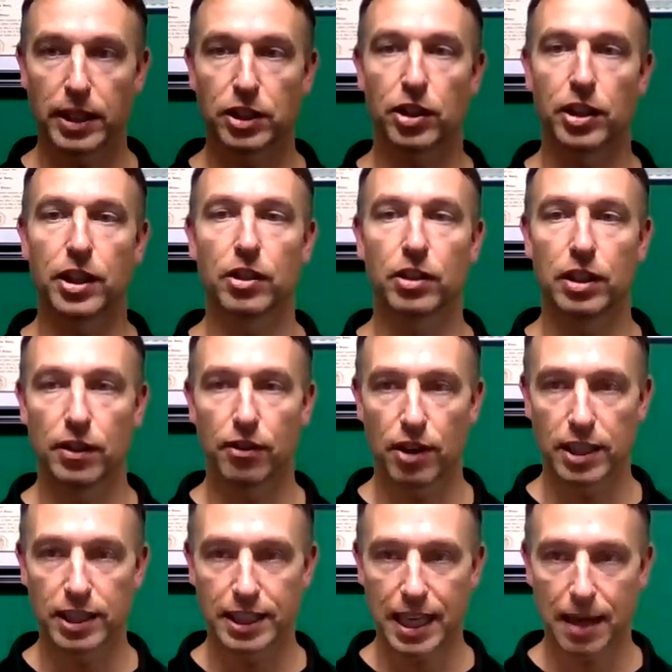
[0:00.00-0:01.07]
Make sure your
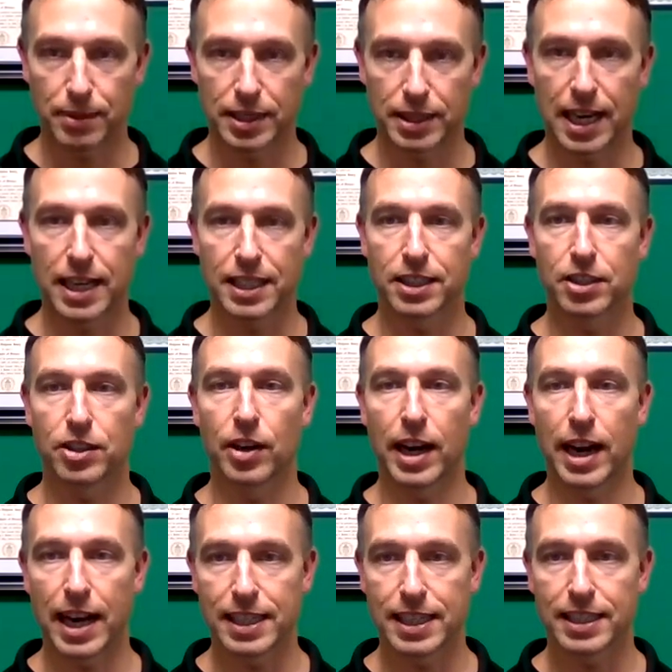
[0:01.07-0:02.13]
liver enzymes test,
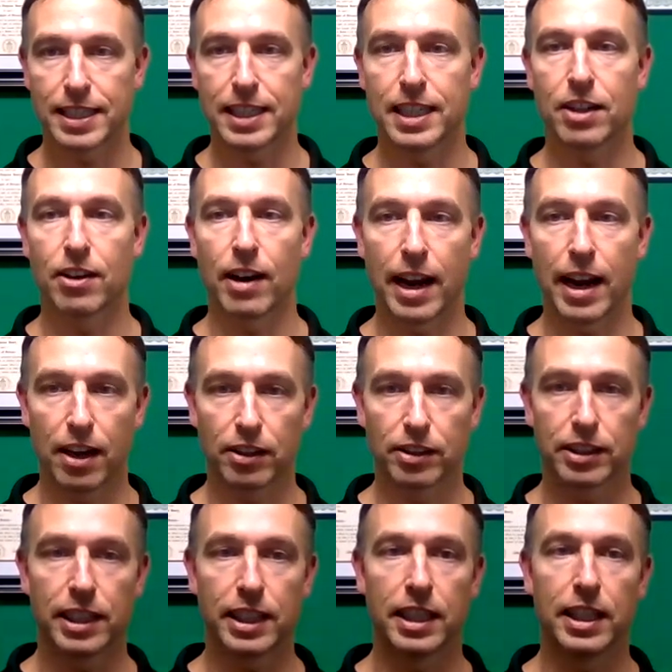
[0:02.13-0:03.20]
your AST, your
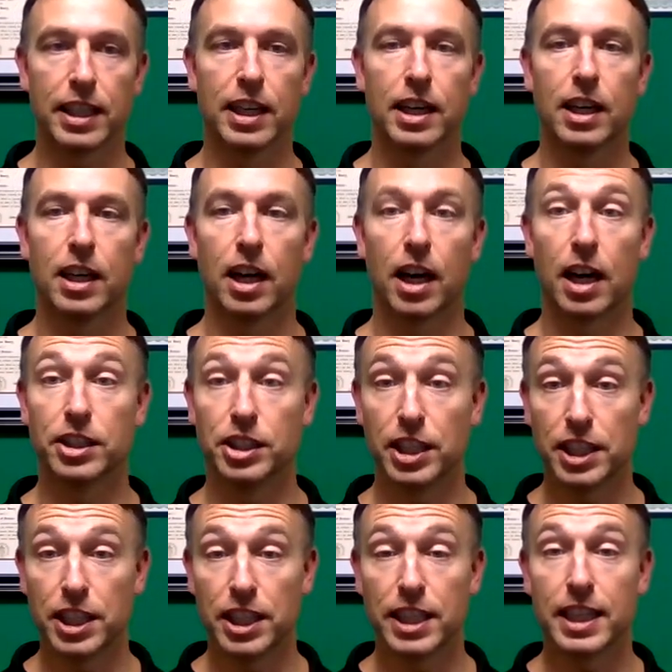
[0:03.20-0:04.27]
ALT,
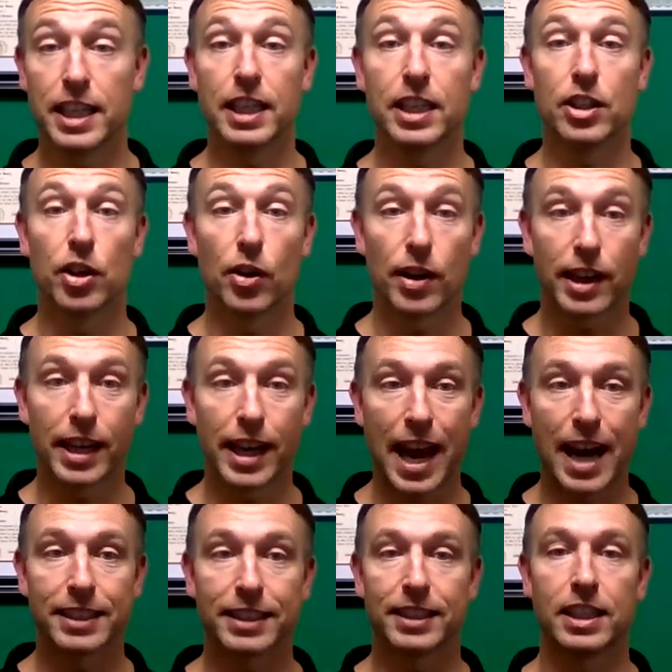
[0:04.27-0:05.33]
GGT, uric
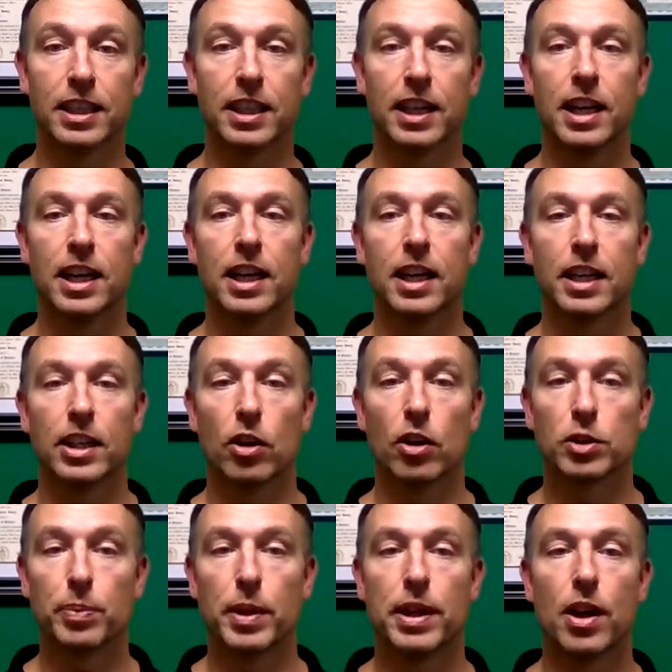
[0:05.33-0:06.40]
acid.
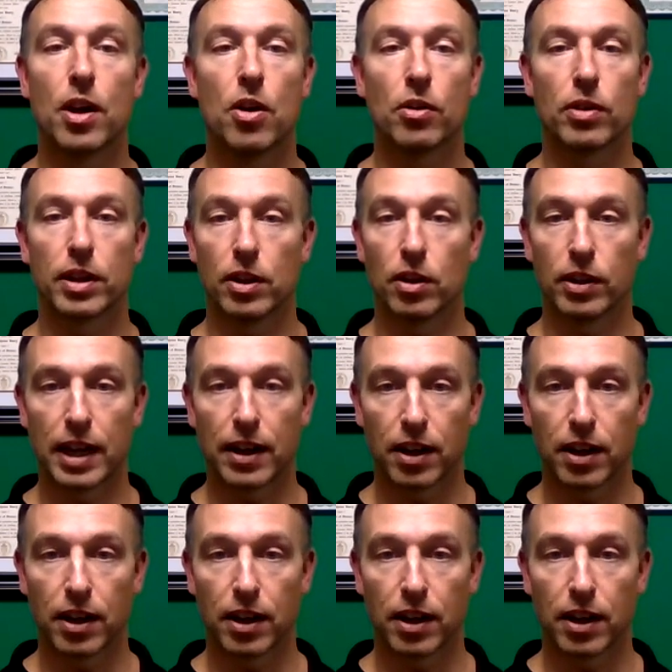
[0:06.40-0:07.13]
It's been known,